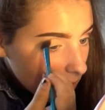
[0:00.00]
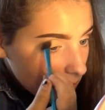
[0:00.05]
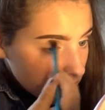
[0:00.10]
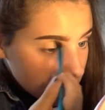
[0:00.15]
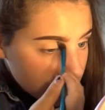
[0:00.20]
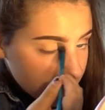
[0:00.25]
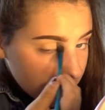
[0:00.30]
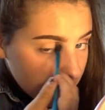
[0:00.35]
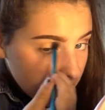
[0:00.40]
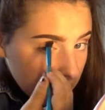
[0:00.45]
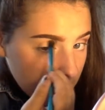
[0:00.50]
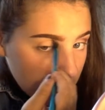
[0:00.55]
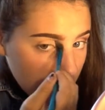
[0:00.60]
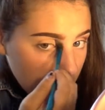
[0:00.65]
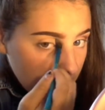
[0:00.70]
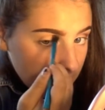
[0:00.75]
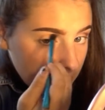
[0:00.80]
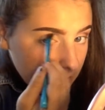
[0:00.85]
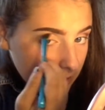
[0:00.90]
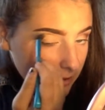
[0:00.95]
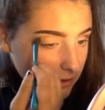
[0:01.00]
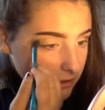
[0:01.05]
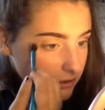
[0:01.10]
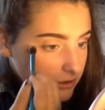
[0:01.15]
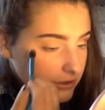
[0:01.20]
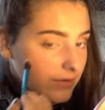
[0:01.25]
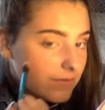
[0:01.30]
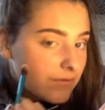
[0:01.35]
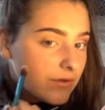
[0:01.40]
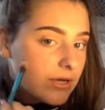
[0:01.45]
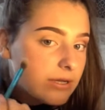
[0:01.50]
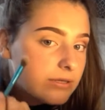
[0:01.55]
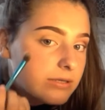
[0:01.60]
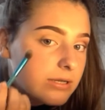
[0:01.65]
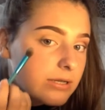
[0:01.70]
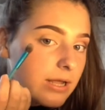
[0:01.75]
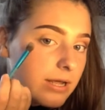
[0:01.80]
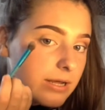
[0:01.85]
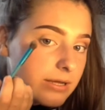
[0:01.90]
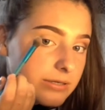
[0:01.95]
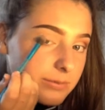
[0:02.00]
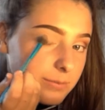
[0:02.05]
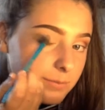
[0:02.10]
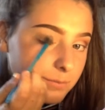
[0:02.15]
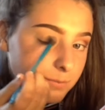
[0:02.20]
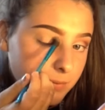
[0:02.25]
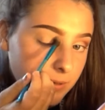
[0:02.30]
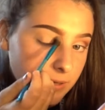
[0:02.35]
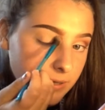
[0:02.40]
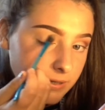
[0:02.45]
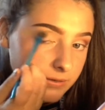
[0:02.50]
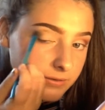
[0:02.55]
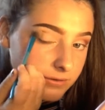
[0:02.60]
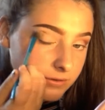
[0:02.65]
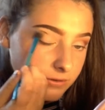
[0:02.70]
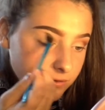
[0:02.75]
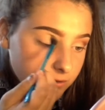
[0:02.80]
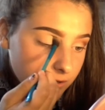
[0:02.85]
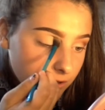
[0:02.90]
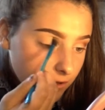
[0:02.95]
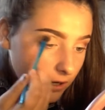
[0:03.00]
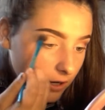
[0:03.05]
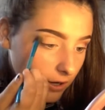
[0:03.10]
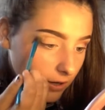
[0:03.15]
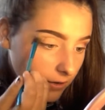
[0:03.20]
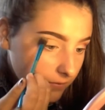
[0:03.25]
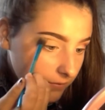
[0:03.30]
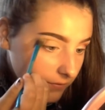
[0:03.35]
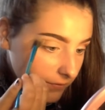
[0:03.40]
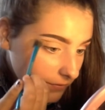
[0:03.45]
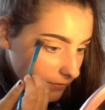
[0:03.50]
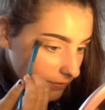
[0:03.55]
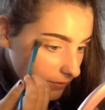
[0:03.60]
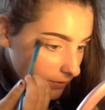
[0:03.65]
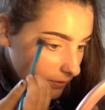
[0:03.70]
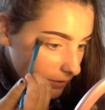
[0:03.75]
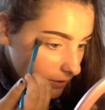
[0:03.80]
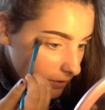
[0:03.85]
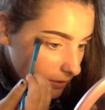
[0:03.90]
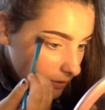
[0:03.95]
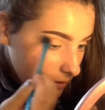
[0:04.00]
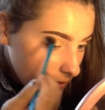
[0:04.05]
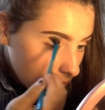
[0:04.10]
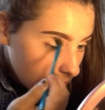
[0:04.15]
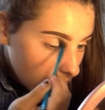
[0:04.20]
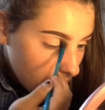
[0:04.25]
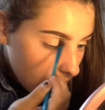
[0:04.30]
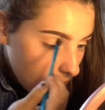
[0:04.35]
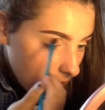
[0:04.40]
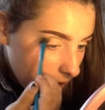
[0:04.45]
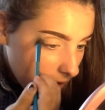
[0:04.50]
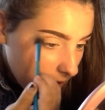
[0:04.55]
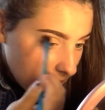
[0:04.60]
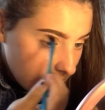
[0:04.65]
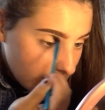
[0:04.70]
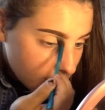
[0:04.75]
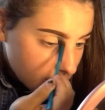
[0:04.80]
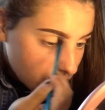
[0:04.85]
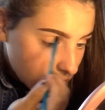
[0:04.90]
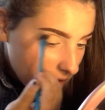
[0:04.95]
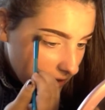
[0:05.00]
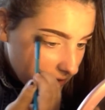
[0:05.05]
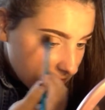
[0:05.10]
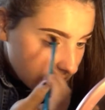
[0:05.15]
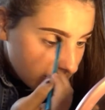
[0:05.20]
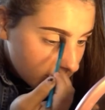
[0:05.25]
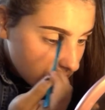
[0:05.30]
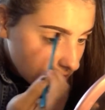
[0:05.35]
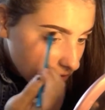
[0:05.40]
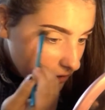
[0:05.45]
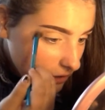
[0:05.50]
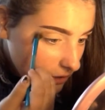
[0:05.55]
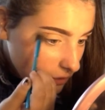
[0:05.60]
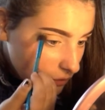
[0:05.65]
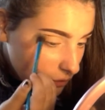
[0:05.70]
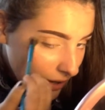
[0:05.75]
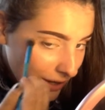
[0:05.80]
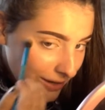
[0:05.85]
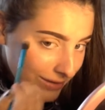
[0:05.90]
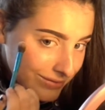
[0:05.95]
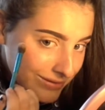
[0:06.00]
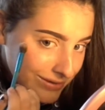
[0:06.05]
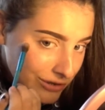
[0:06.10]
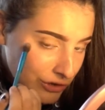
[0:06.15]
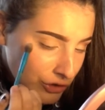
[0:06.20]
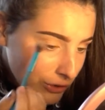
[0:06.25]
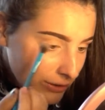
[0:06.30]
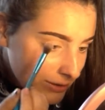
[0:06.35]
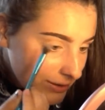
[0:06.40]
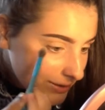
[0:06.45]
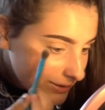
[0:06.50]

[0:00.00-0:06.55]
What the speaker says: Just very lightly, just giving us a nice base to start off. Nice transition